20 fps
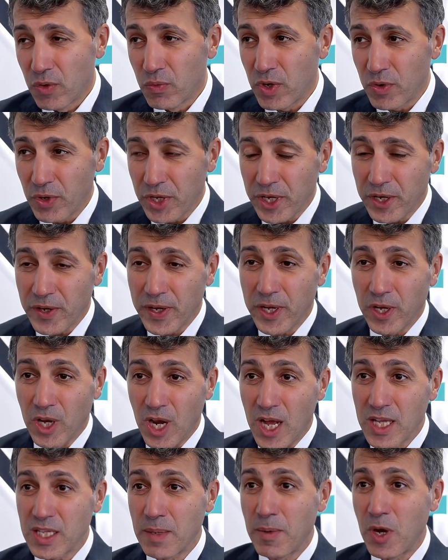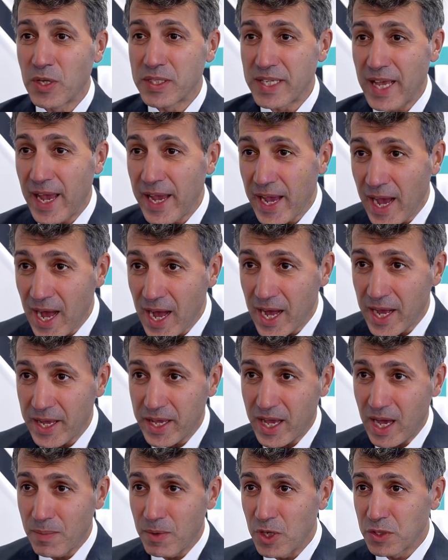We were hearing a lot about
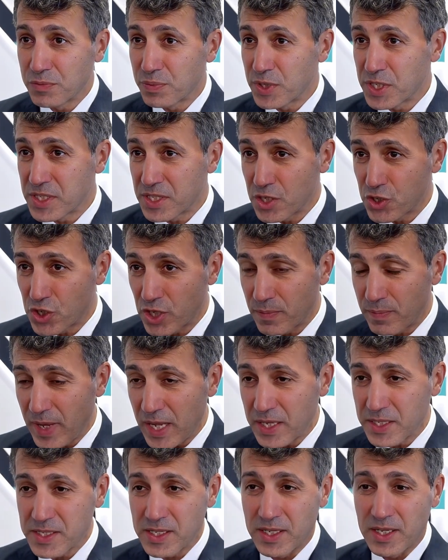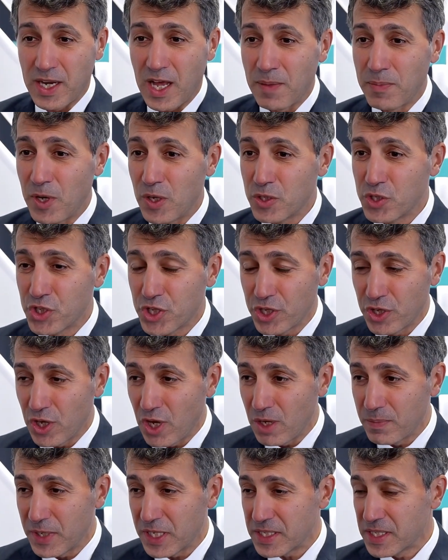AI, about precision medicine, about
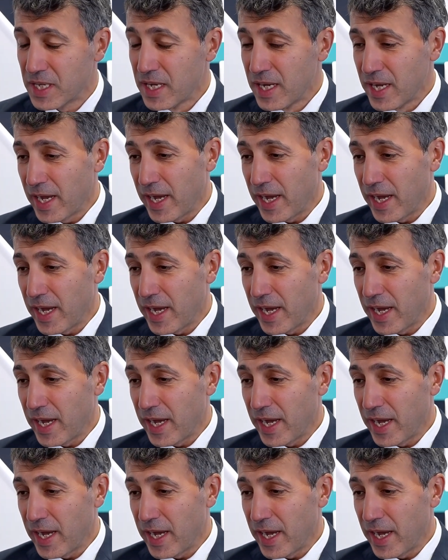genomics,